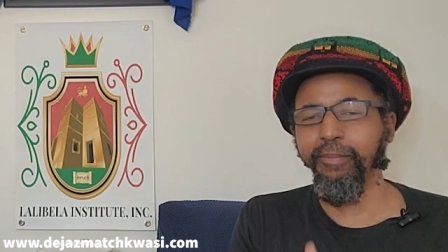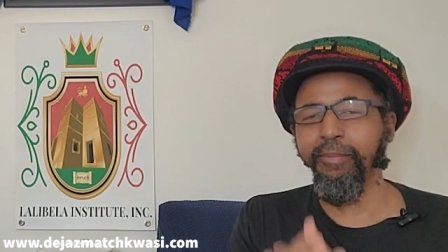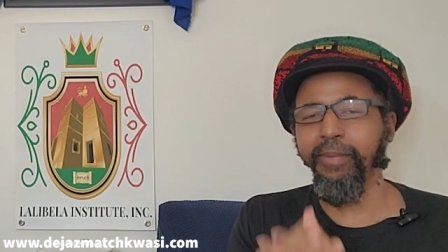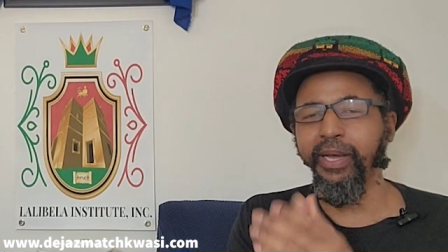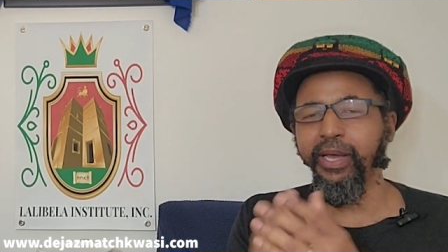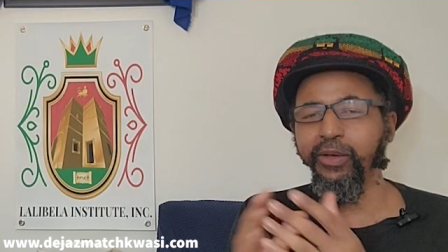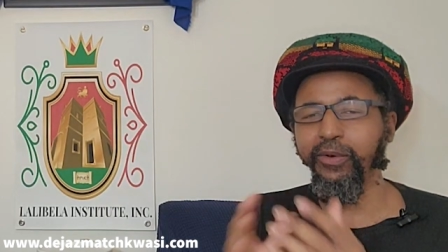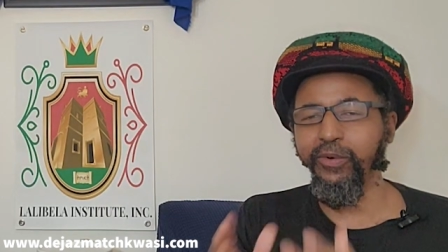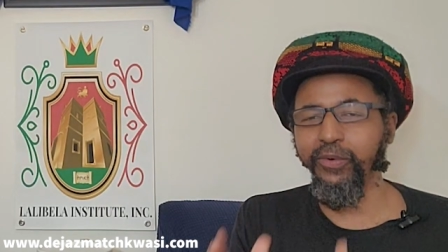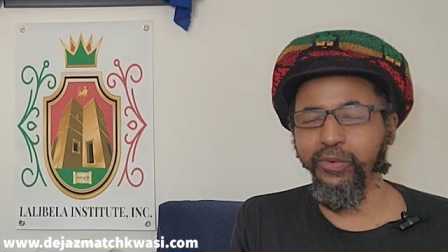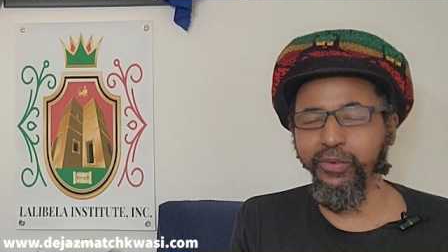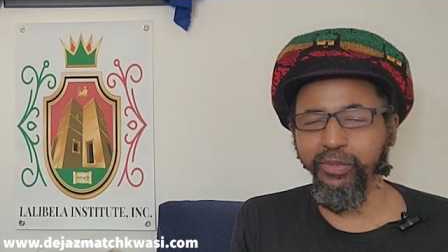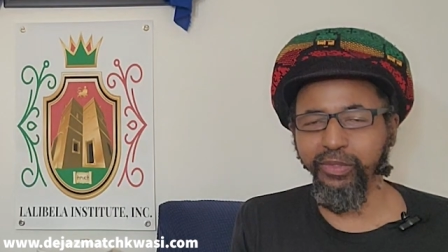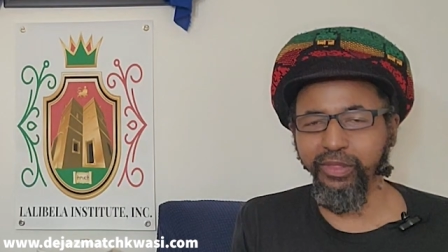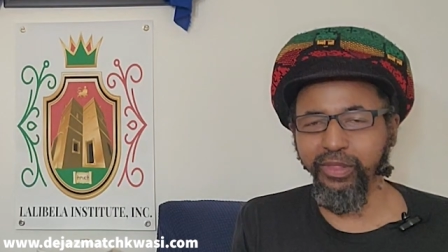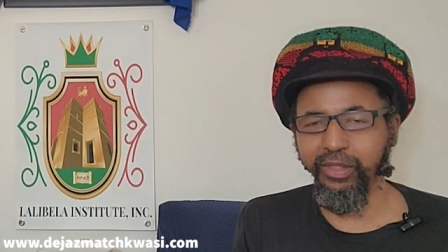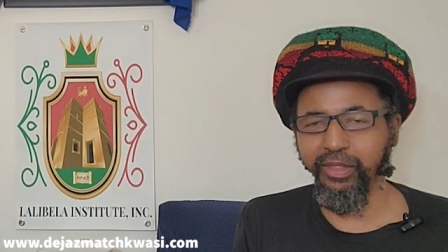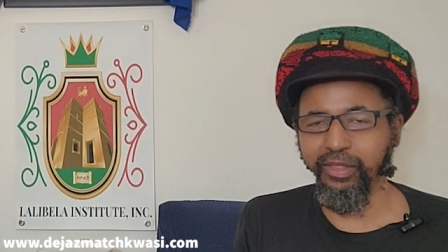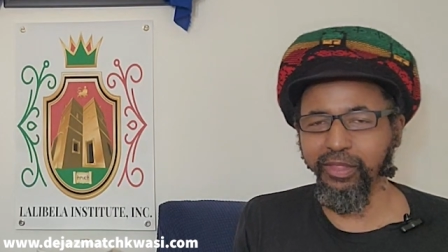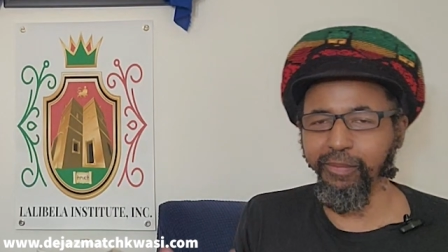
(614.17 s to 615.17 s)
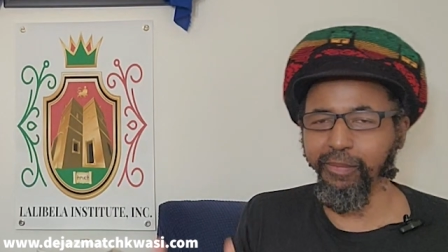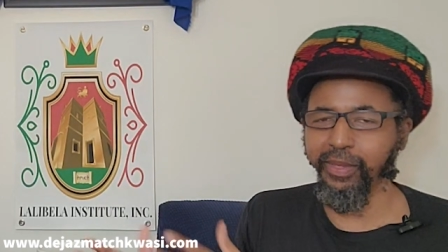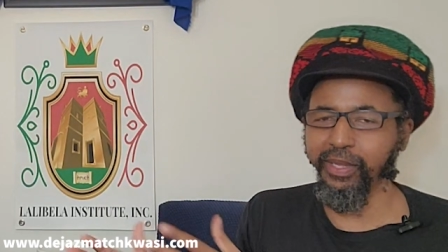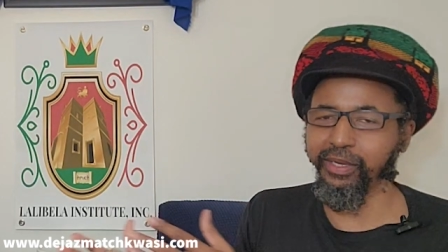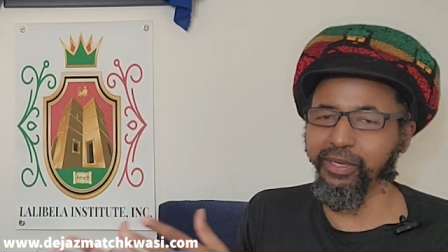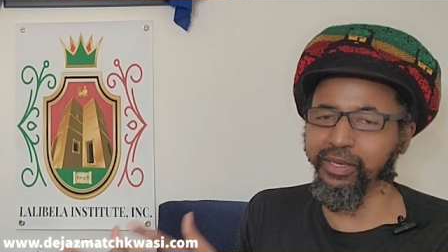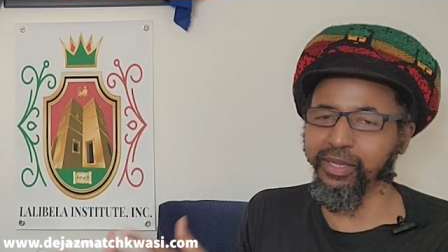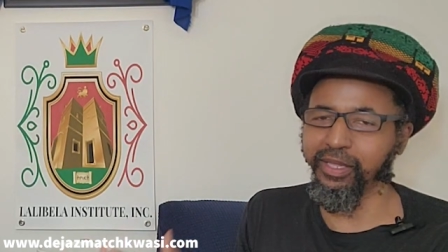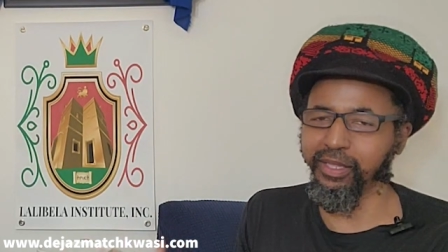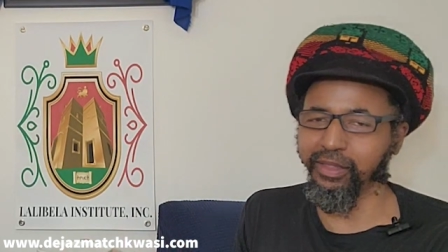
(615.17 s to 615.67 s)
my own system,
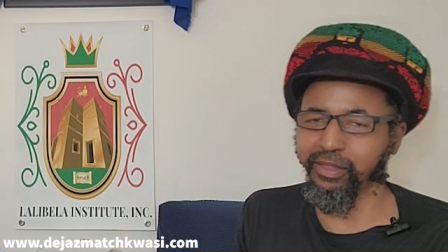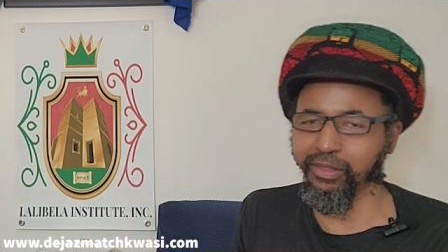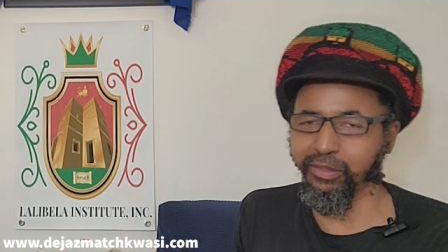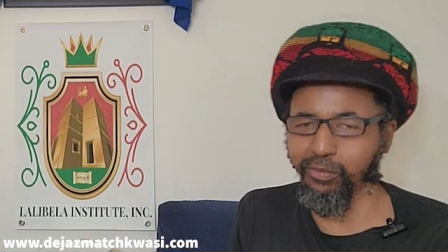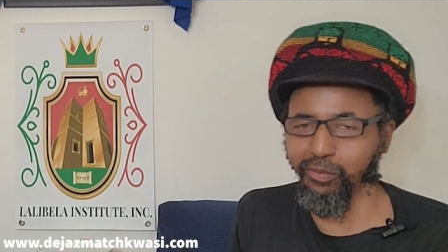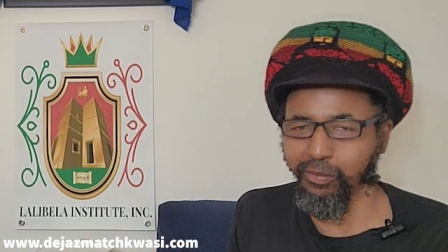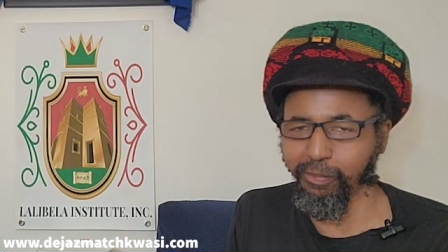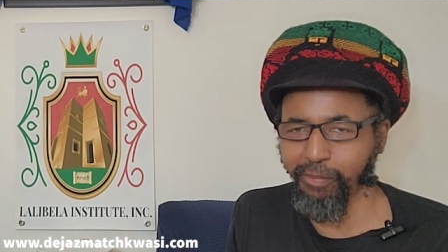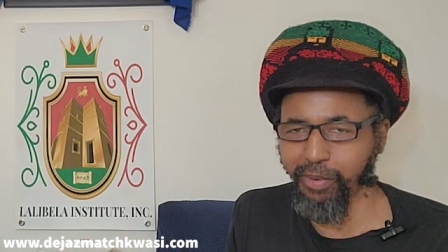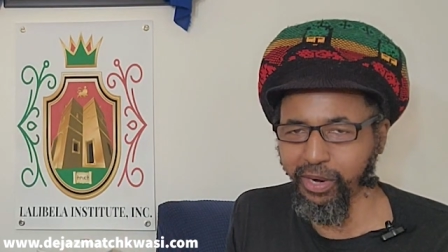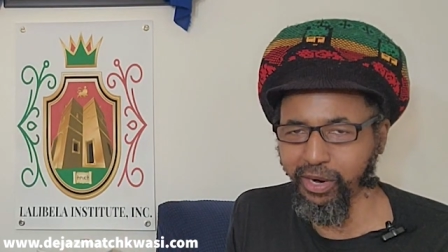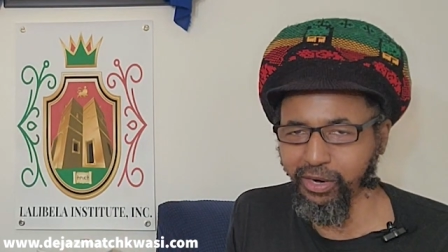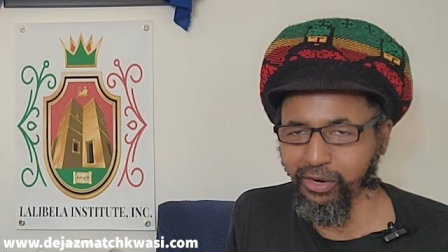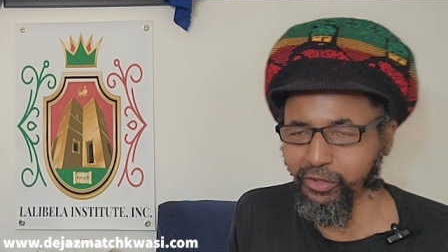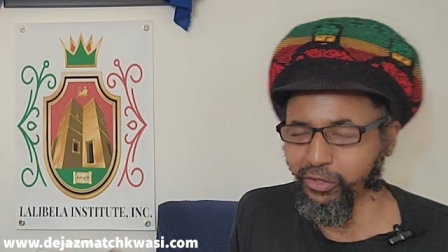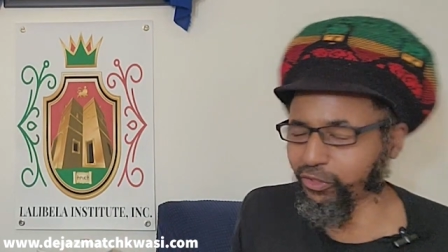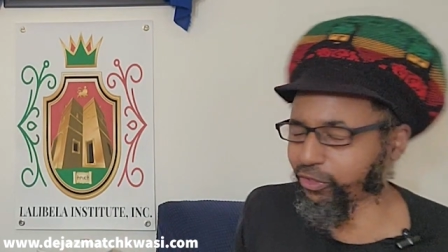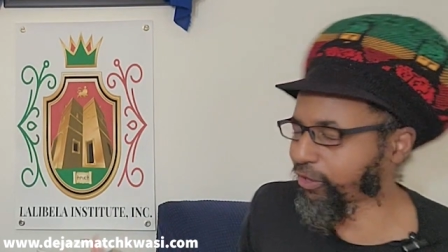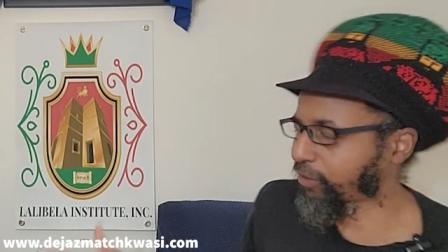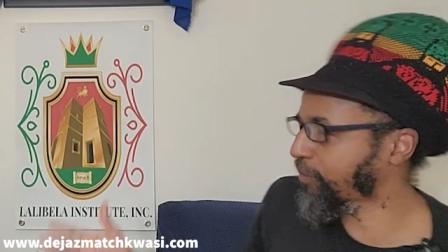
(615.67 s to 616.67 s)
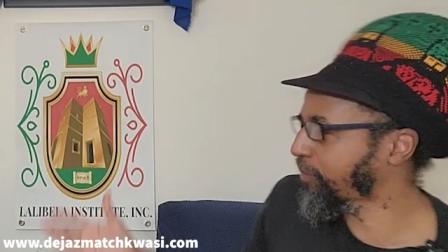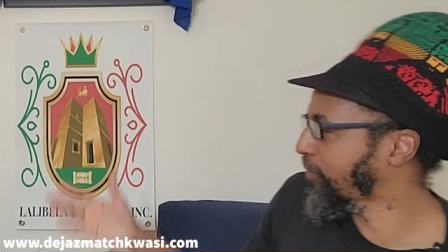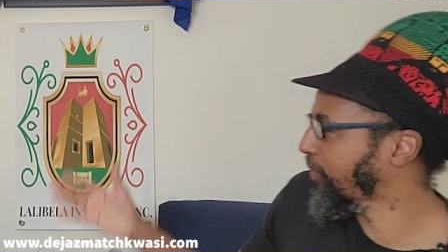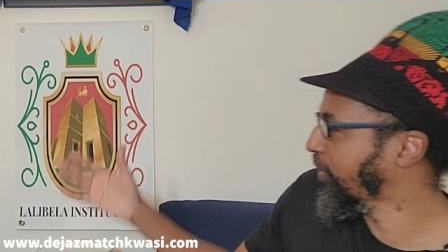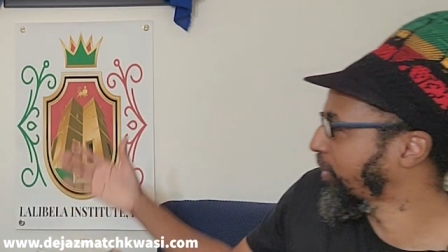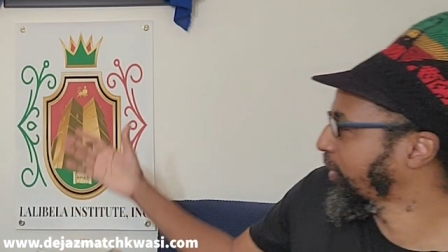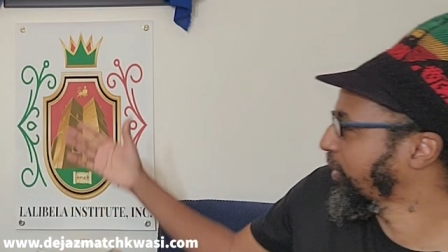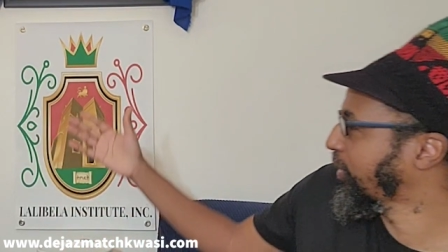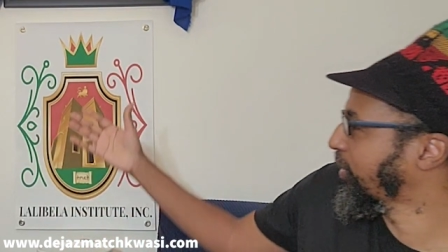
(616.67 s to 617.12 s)
and this partnership,